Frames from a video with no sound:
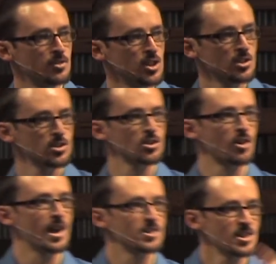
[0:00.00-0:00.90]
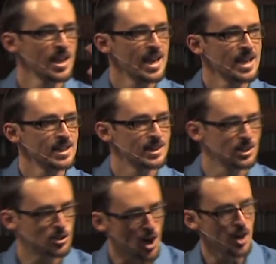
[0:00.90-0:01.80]
of Jesus Christ.
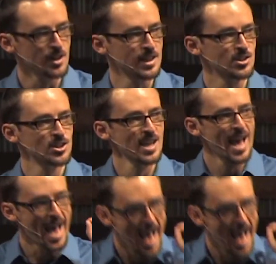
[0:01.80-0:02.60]
The darkness